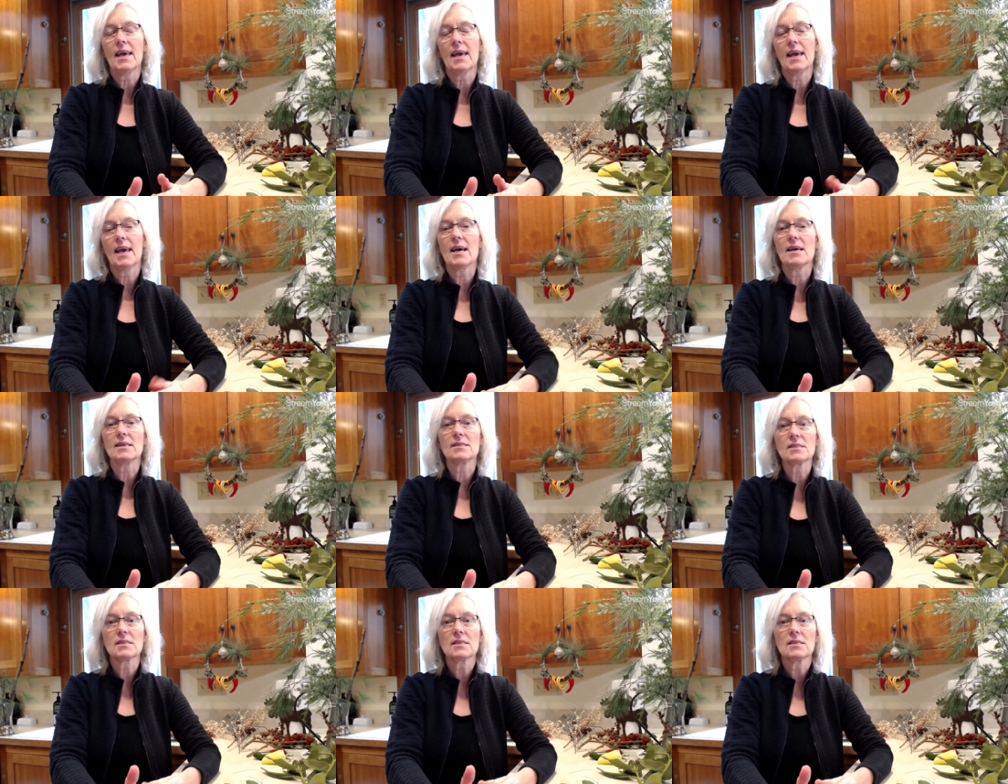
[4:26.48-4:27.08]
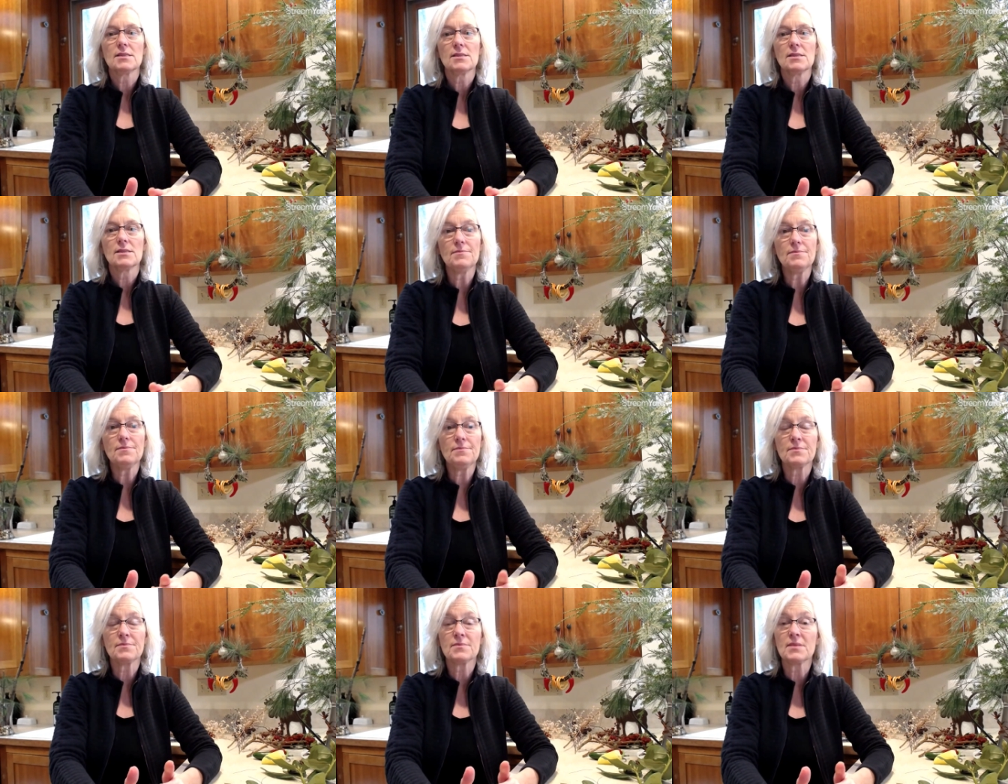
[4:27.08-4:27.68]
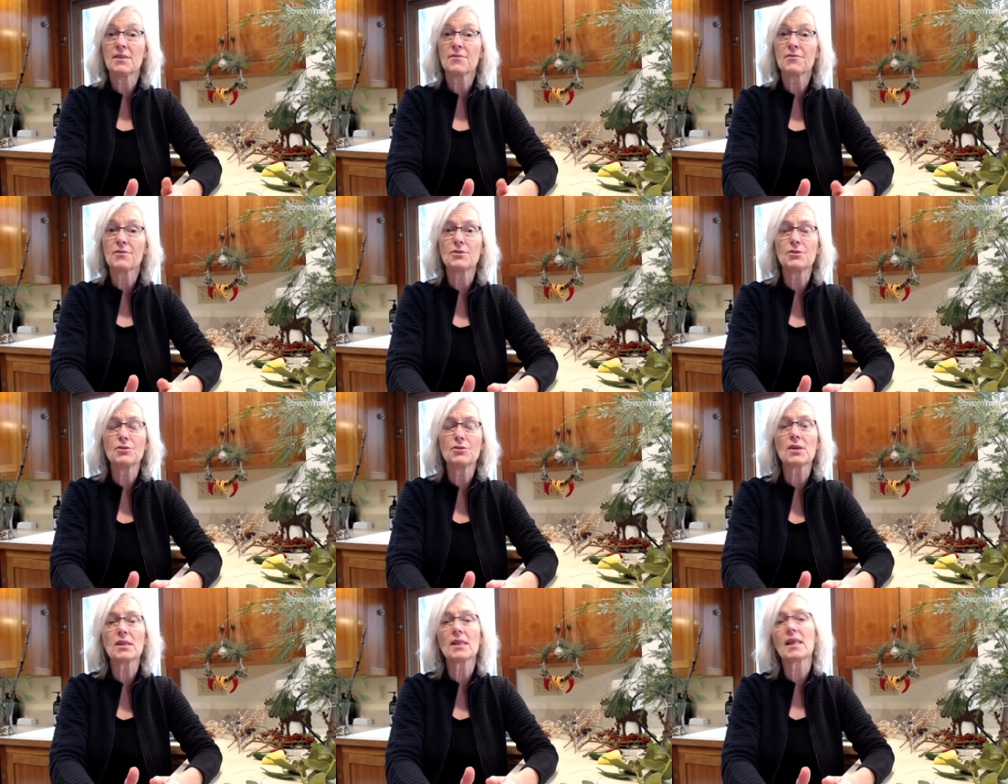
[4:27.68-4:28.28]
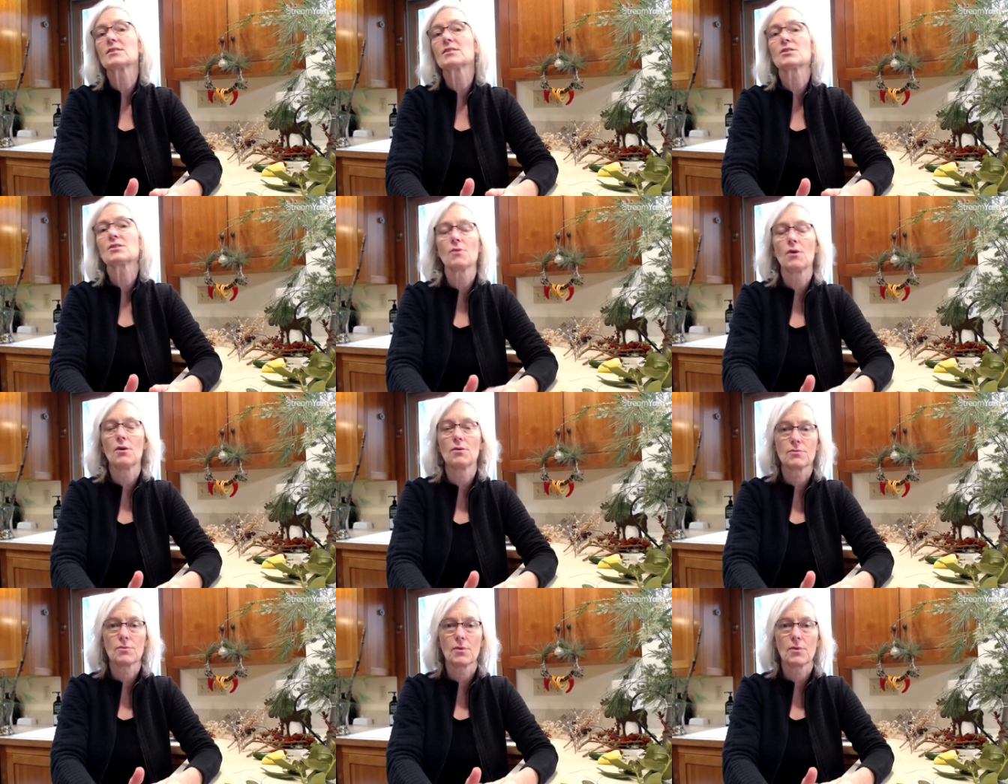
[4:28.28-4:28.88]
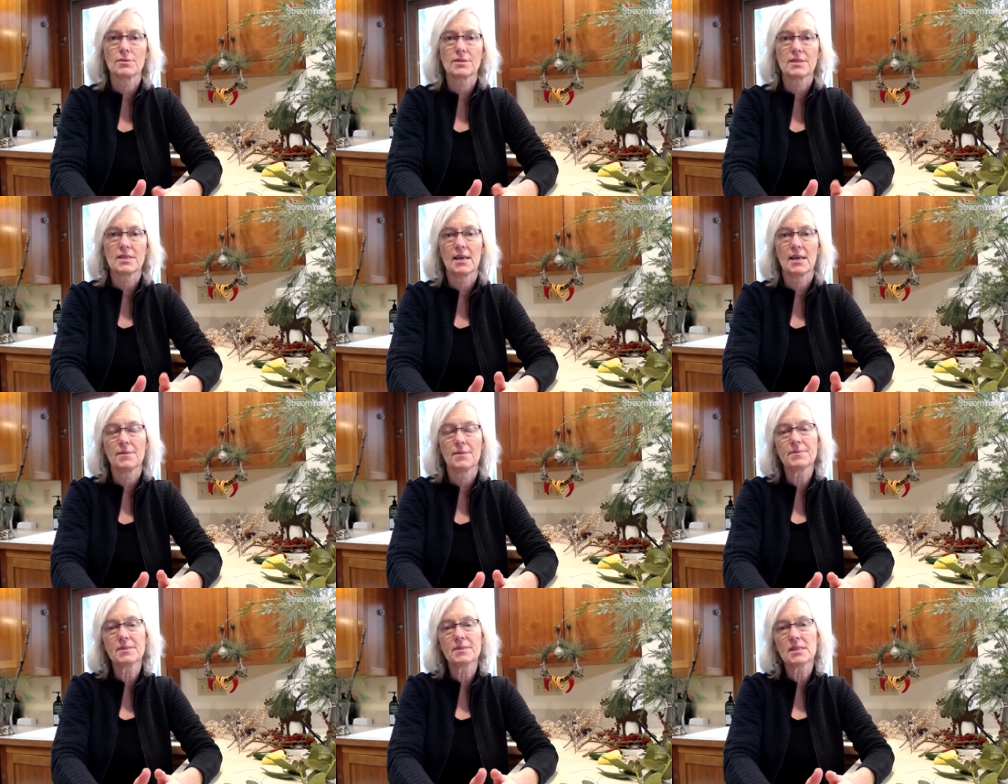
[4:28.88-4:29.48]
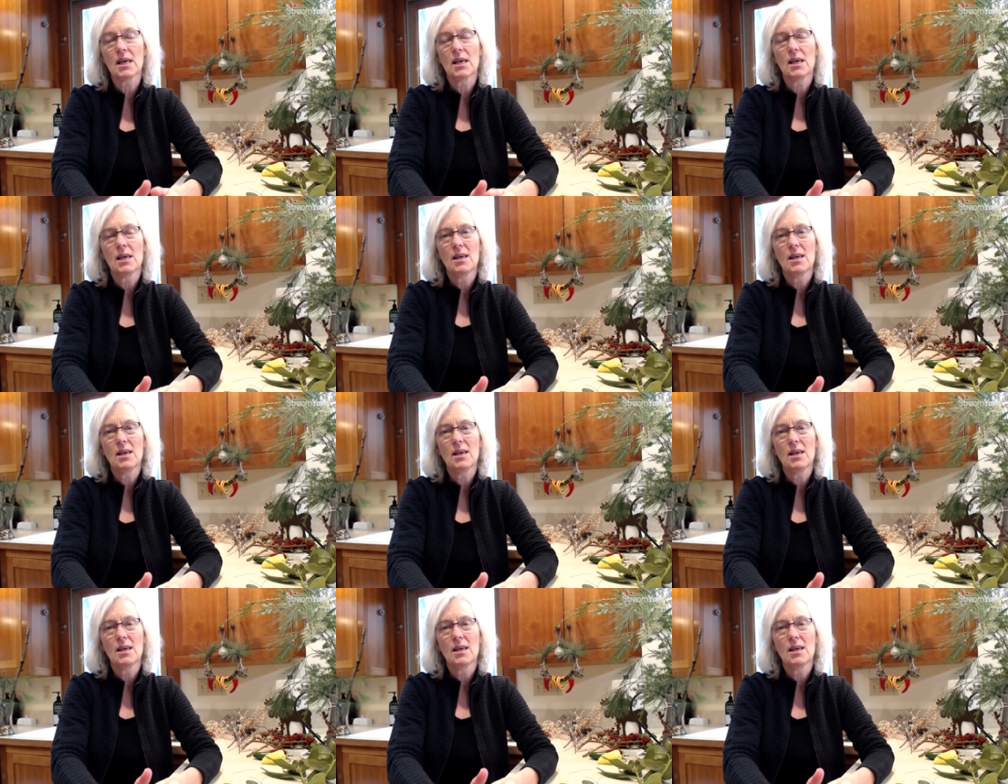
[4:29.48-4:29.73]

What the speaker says: And if you do collect your own rose hips,